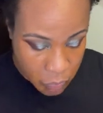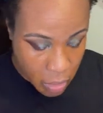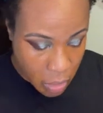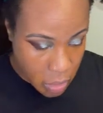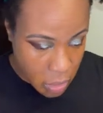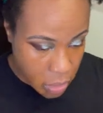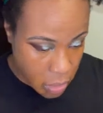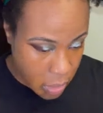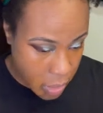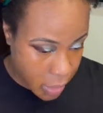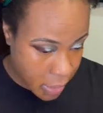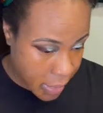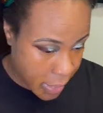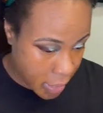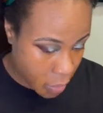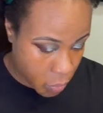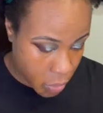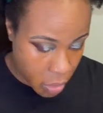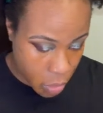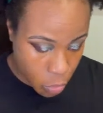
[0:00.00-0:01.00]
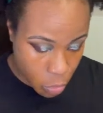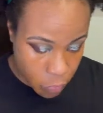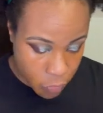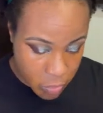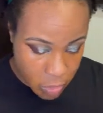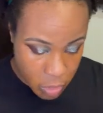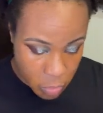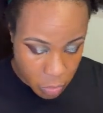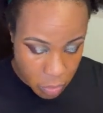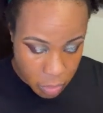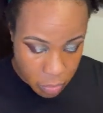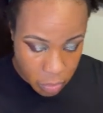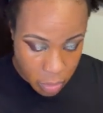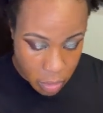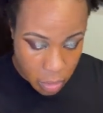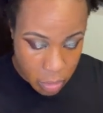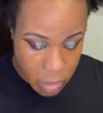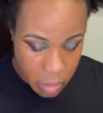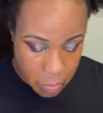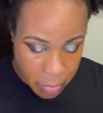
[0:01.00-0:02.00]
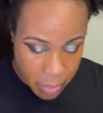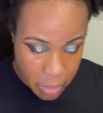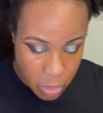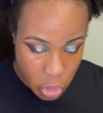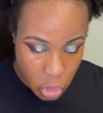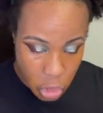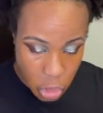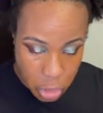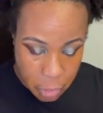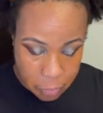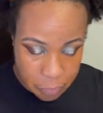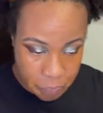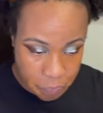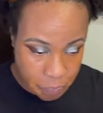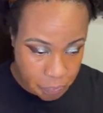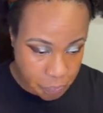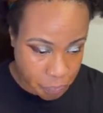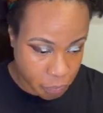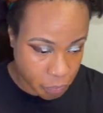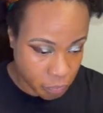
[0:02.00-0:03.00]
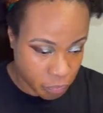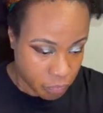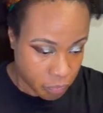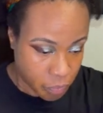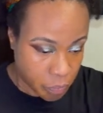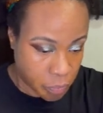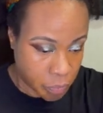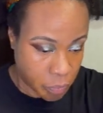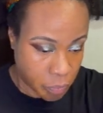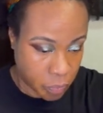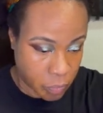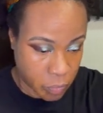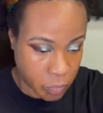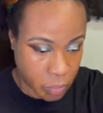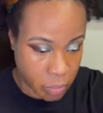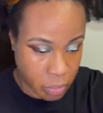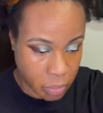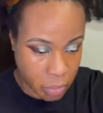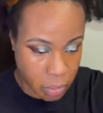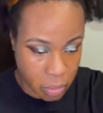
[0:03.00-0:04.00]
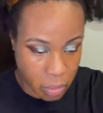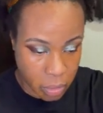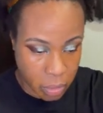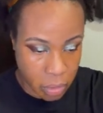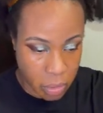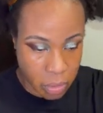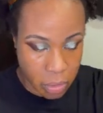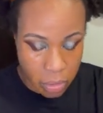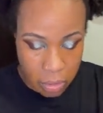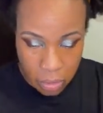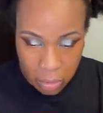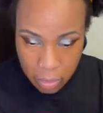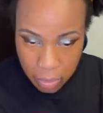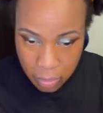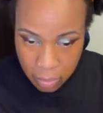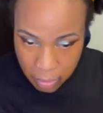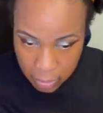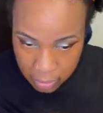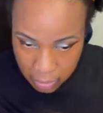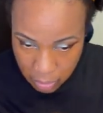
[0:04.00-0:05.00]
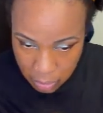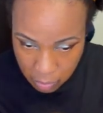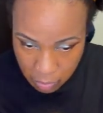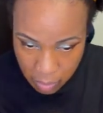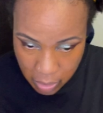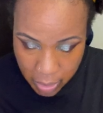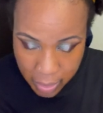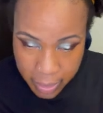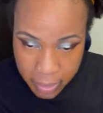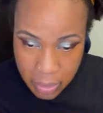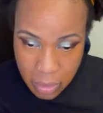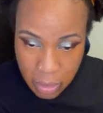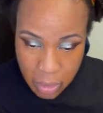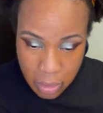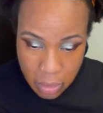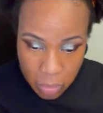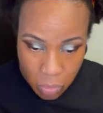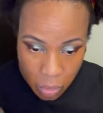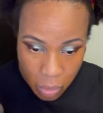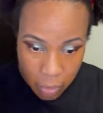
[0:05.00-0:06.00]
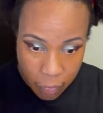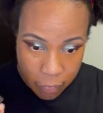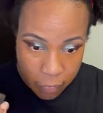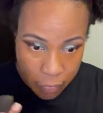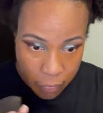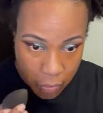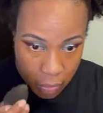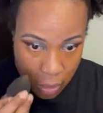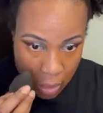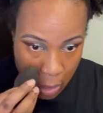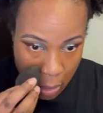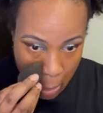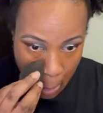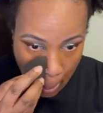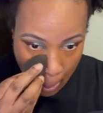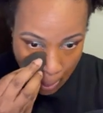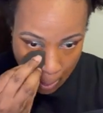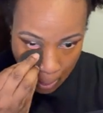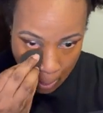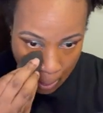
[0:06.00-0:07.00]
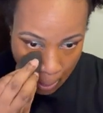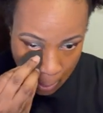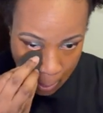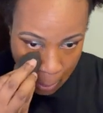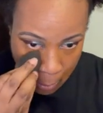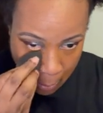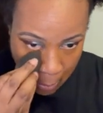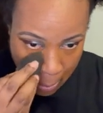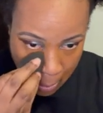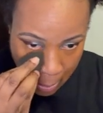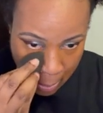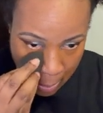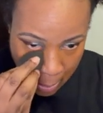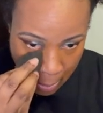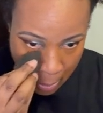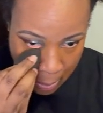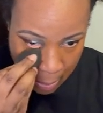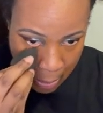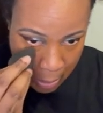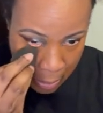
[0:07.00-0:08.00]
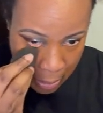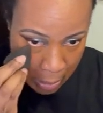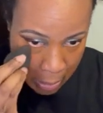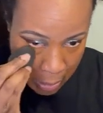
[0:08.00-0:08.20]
So now I kind of want to go over this with a sponge. Take some of the excess off under my eye.